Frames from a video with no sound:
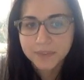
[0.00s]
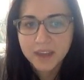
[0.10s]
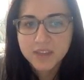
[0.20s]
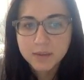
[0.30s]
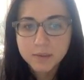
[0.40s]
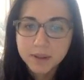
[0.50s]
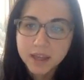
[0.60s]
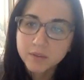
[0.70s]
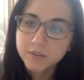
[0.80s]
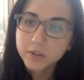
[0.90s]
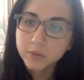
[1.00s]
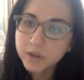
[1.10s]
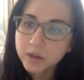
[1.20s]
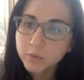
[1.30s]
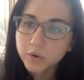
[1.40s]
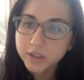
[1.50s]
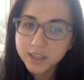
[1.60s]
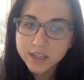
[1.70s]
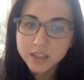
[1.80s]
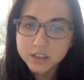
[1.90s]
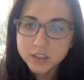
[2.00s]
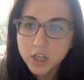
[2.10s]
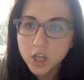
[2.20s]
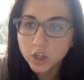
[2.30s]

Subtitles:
If they've been playing for 3 or more years,